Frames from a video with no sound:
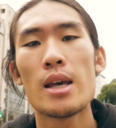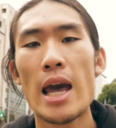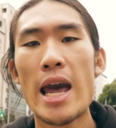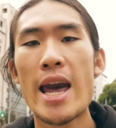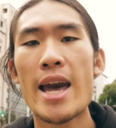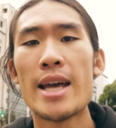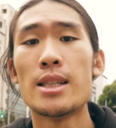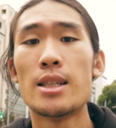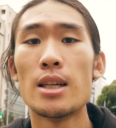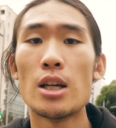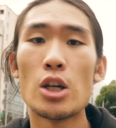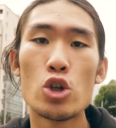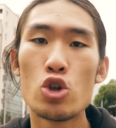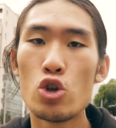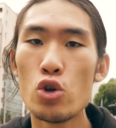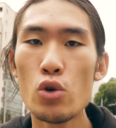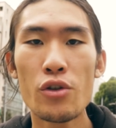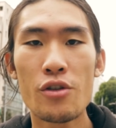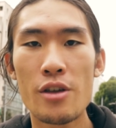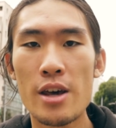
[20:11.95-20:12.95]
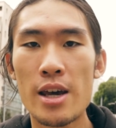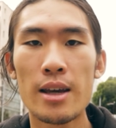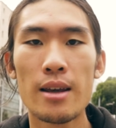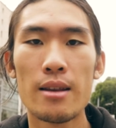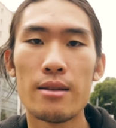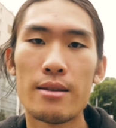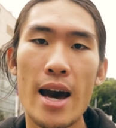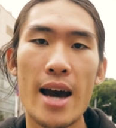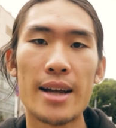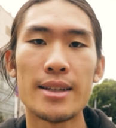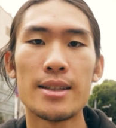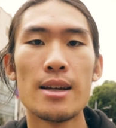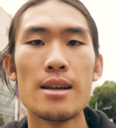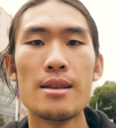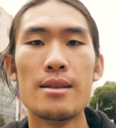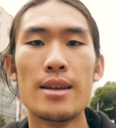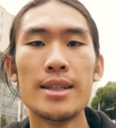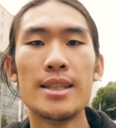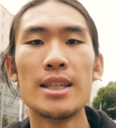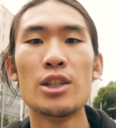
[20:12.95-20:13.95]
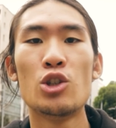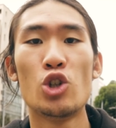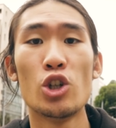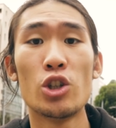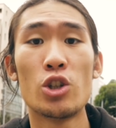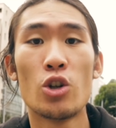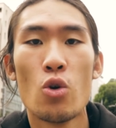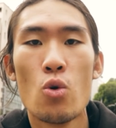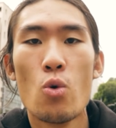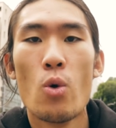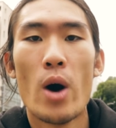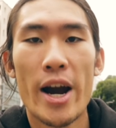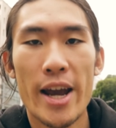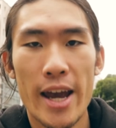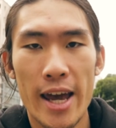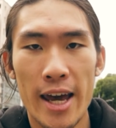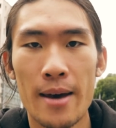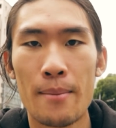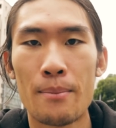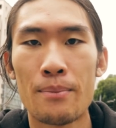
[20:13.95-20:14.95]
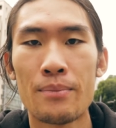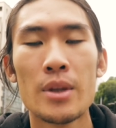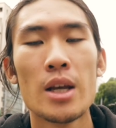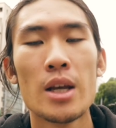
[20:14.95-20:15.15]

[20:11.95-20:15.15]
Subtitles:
And you think that this is just who I am.